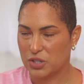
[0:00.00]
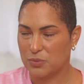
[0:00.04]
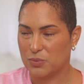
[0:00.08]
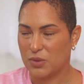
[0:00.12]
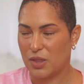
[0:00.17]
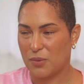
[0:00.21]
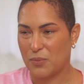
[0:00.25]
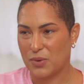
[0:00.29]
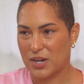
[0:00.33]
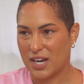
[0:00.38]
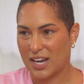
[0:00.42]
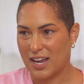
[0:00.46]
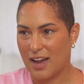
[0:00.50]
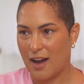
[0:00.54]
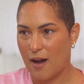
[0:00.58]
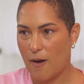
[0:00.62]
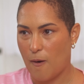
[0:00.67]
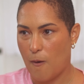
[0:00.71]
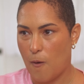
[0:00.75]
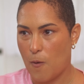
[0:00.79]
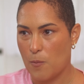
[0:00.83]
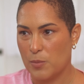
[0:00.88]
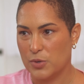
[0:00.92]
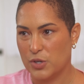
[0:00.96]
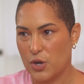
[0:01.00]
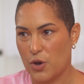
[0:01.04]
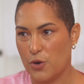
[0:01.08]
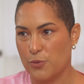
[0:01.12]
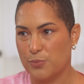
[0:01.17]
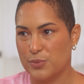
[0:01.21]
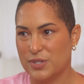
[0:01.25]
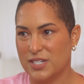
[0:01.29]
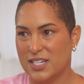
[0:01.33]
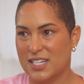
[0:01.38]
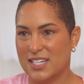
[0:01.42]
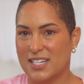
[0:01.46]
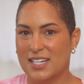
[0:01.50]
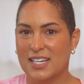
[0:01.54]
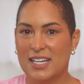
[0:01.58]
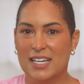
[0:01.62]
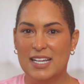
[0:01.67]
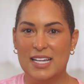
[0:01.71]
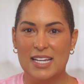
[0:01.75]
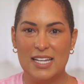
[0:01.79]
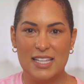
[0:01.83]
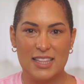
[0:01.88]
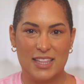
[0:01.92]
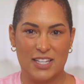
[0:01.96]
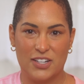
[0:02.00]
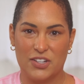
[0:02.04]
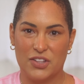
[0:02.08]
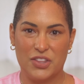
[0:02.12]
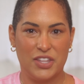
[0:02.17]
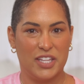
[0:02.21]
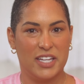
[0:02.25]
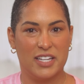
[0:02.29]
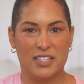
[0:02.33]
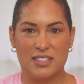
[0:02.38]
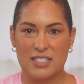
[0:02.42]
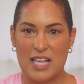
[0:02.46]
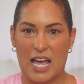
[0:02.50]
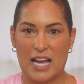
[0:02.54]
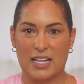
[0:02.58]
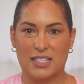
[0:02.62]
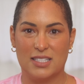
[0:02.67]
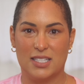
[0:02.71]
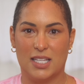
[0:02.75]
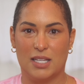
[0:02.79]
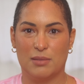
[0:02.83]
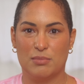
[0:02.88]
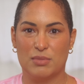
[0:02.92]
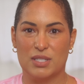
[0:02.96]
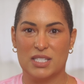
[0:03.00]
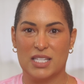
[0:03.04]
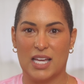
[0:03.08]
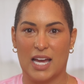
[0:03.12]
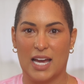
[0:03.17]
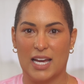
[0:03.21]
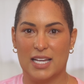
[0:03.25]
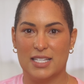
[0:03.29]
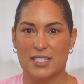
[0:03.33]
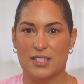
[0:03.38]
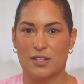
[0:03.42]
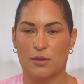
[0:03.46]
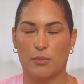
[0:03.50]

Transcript: and then when I got home and opened it, they're the exact same size.